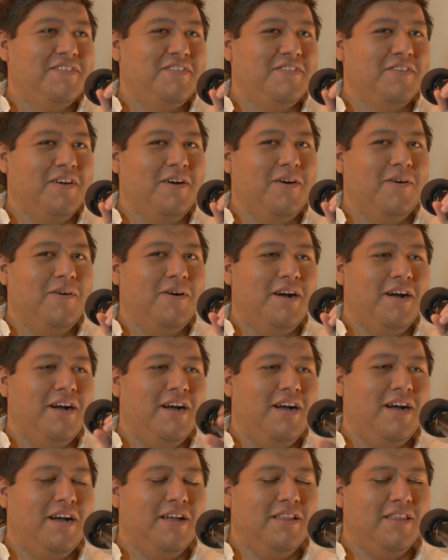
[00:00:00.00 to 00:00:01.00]

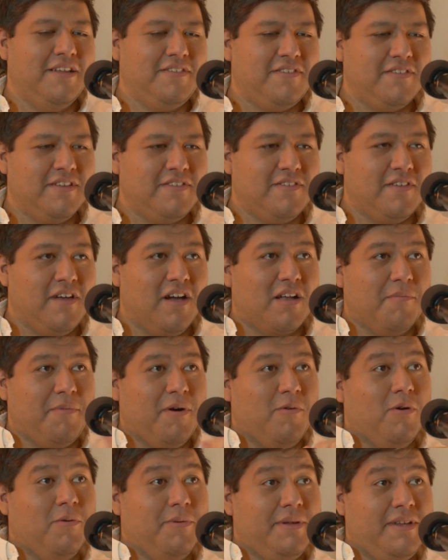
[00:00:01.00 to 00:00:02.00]
So let's talk
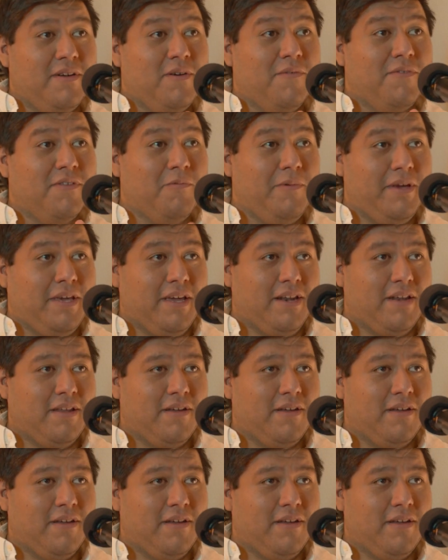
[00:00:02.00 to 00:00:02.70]
about what we did over the weekend